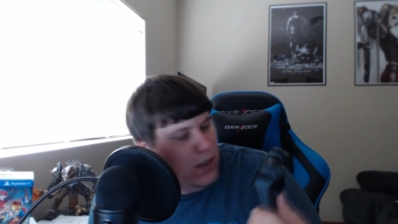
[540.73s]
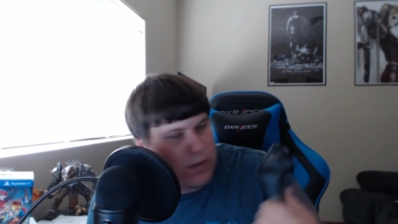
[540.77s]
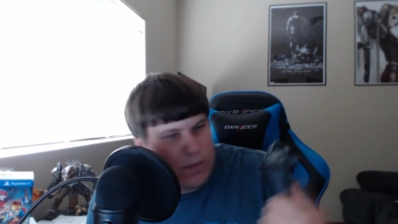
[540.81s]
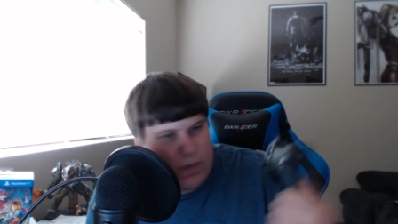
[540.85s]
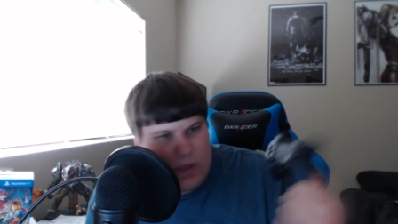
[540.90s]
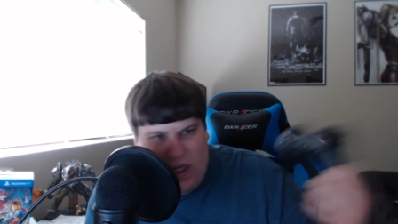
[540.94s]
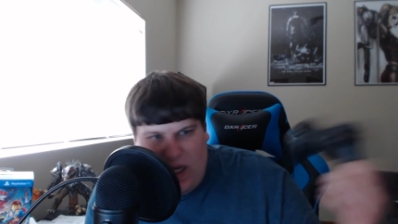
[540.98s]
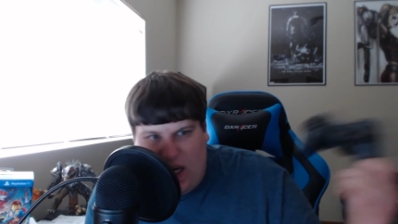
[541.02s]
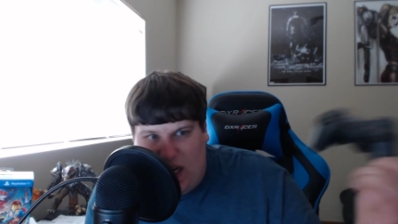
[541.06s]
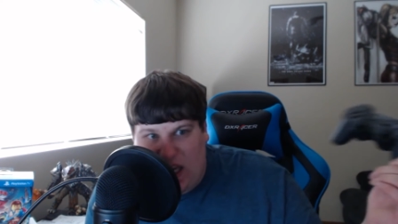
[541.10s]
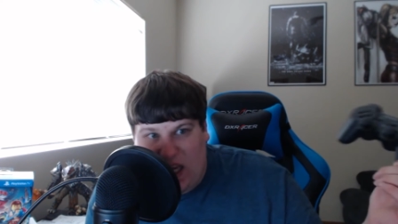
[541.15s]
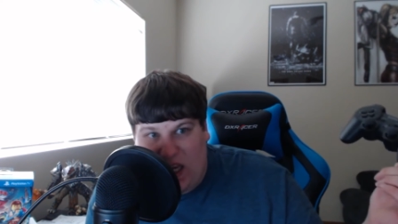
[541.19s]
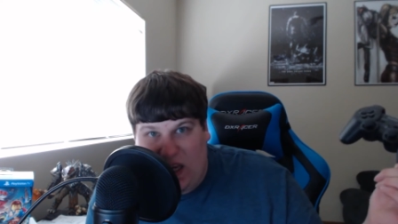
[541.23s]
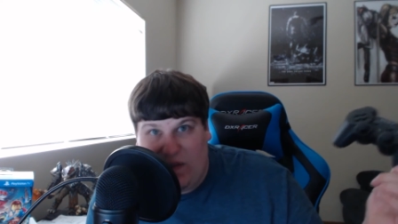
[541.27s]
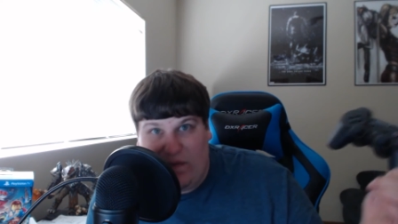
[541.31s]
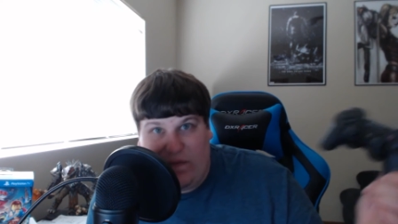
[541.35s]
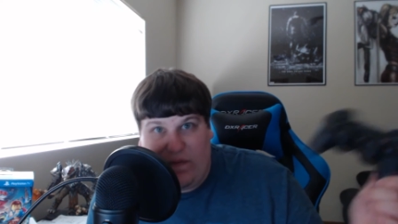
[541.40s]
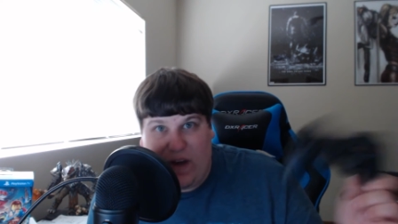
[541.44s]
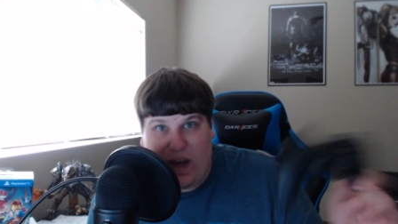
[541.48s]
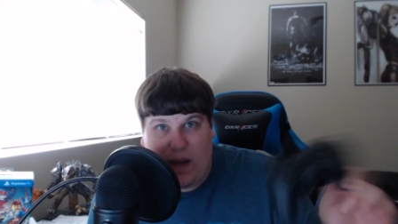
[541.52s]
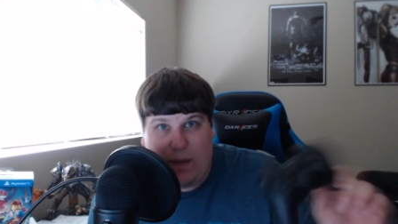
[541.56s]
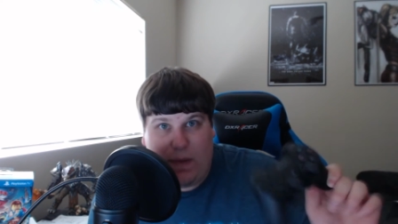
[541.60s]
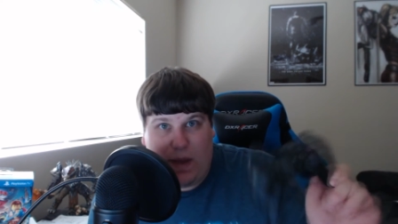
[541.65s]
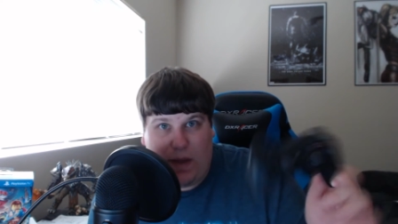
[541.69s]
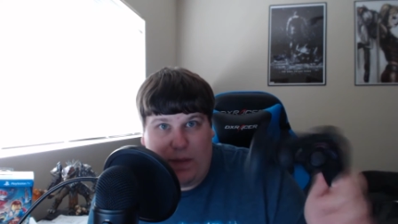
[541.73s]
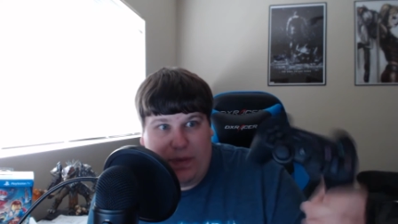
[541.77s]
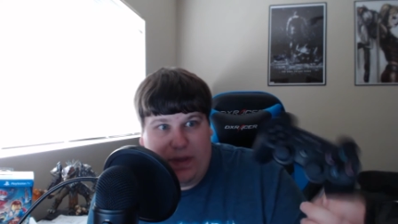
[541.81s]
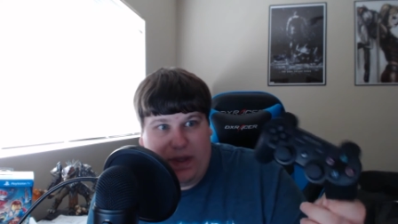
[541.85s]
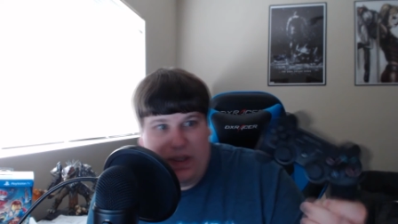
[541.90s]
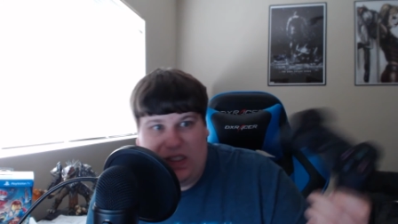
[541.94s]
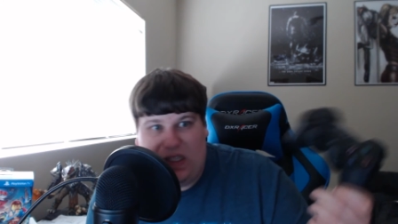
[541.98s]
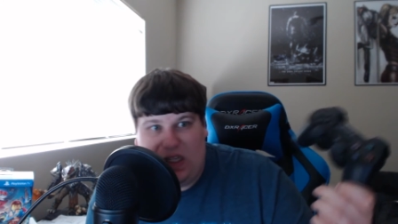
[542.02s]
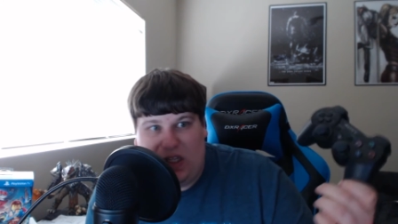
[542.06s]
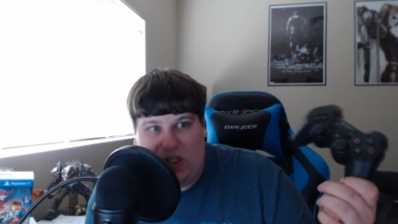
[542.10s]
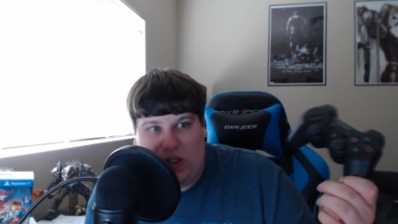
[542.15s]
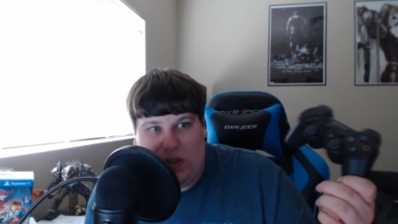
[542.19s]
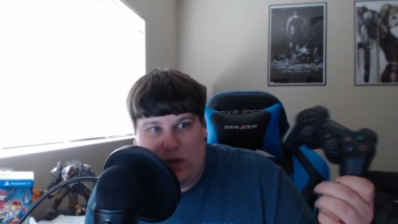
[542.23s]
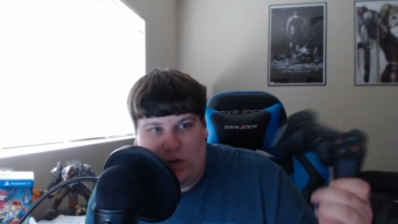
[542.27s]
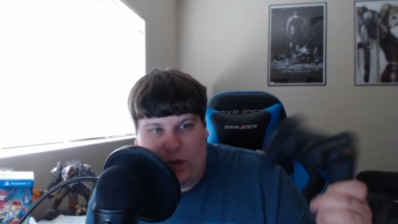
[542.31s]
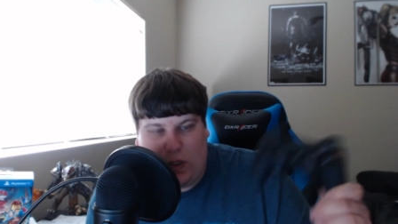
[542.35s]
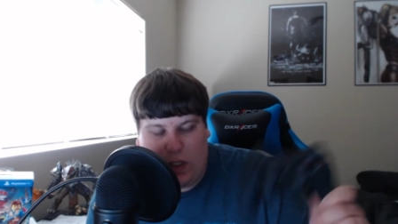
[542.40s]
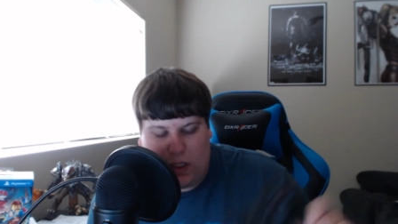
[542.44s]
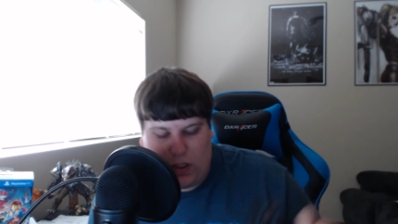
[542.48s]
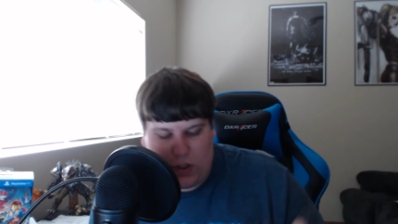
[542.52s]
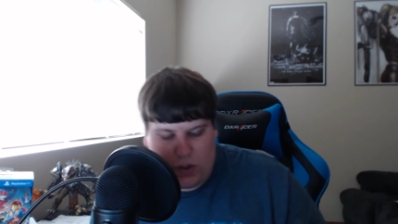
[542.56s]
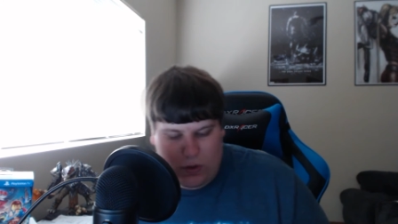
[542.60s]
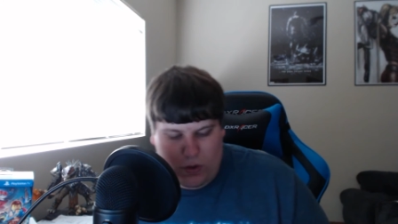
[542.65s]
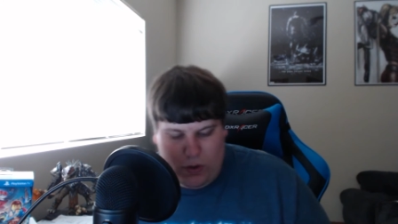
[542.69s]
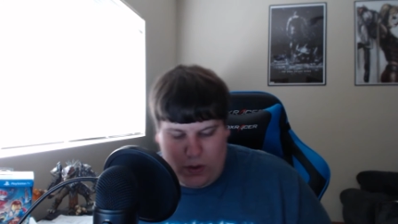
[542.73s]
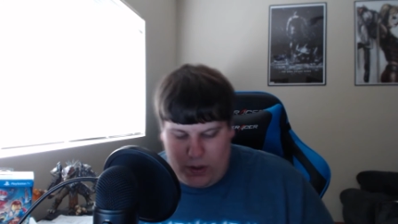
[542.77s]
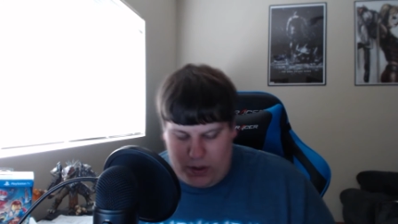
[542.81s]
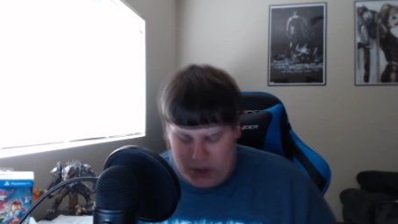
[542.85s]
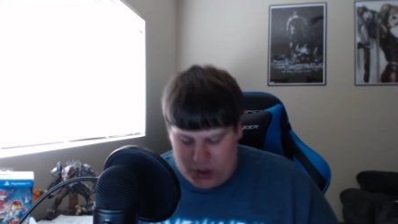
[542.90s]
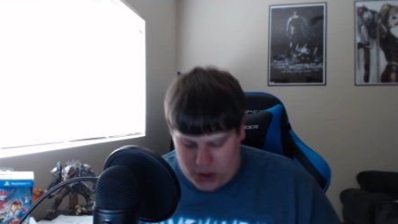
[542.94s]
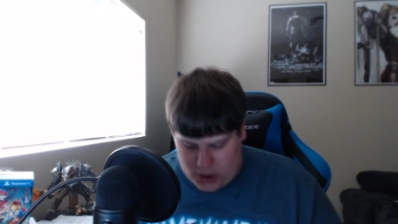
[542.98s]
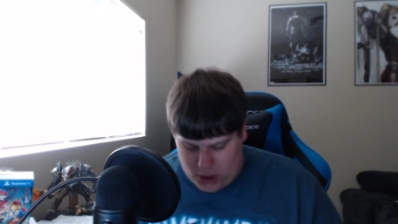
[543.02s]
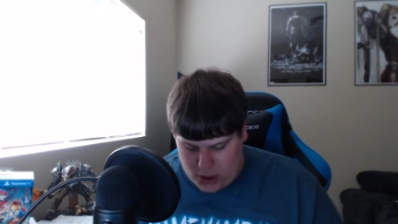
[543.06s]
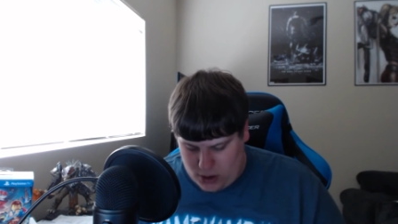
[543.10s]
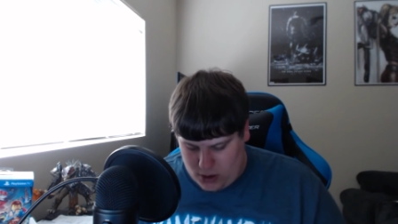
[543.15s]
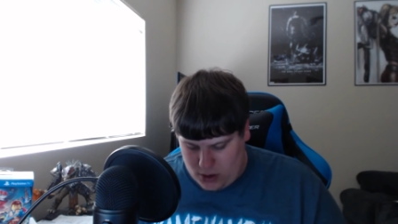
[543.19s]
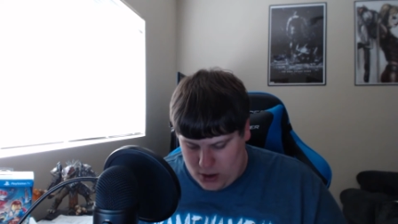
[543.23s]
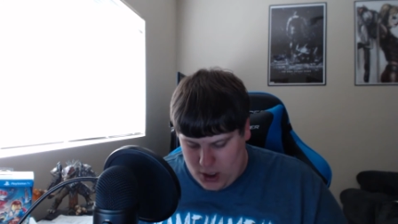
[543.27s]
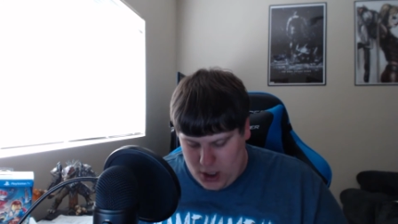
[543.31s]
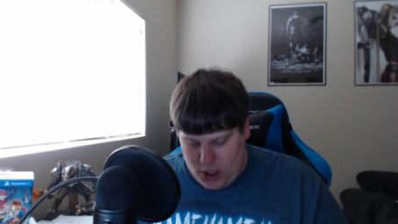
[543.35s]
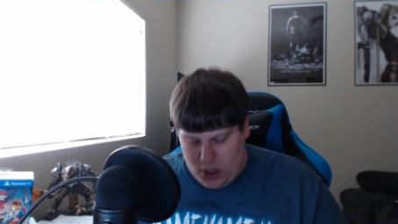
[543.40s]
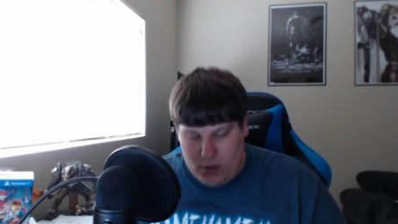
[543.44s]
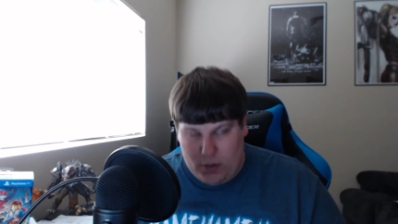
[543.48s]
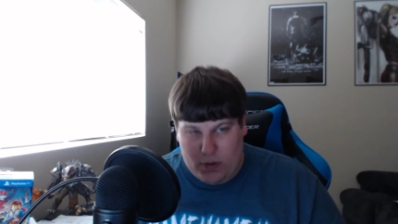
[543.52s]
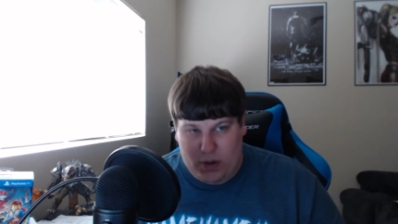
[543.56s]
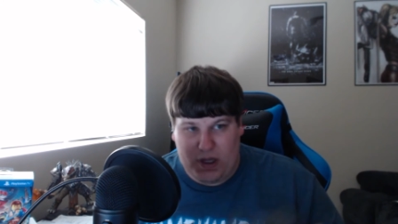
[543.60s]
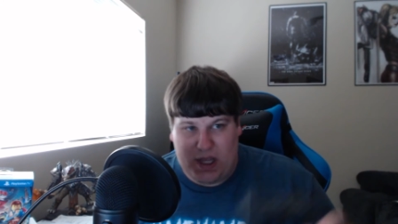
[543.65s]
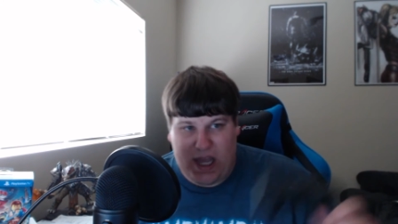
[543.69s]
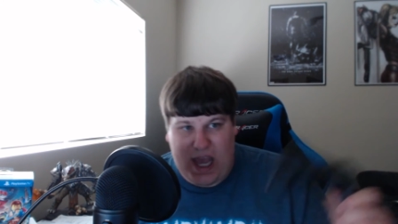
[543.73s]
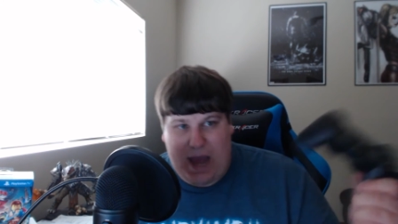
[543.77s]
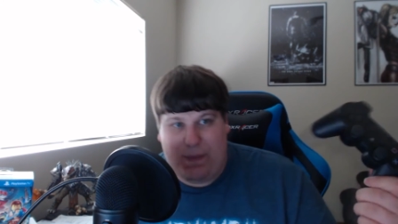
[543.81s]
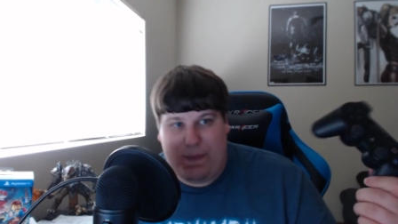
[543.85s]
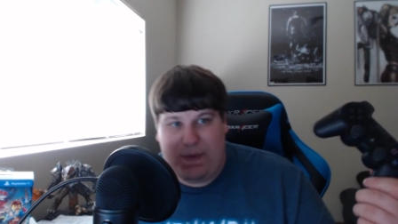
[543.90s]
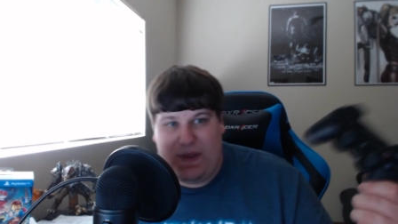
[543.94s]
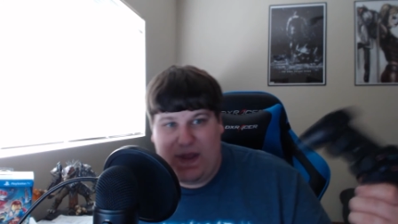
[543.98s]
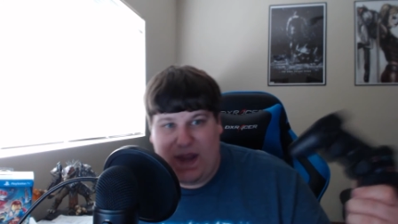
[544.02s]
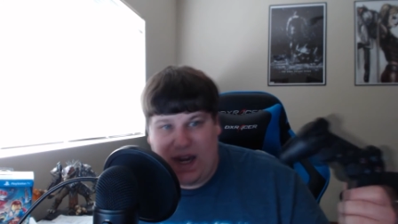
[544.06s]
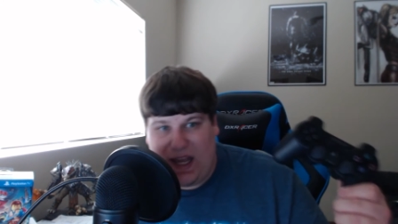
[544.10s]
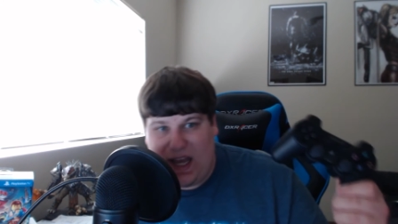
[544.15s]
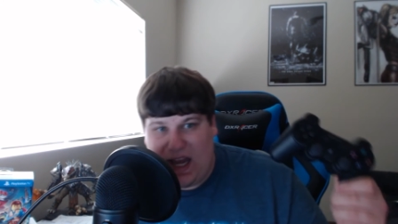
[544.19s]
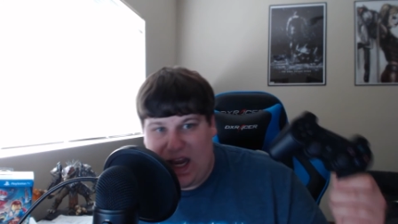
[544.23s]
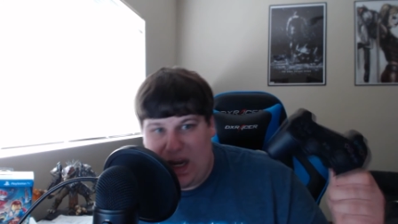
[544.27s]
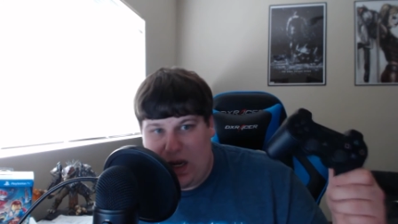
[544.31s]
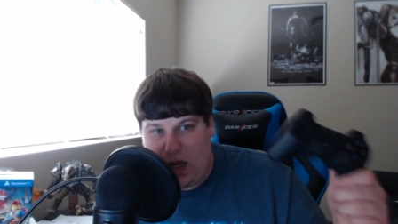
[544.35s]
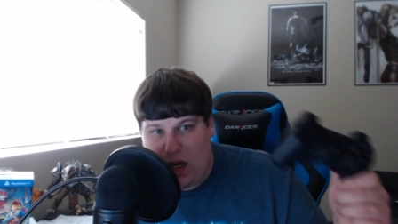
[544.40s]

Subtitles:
But I can't find my PlayStation 3 controller, so really happy that I got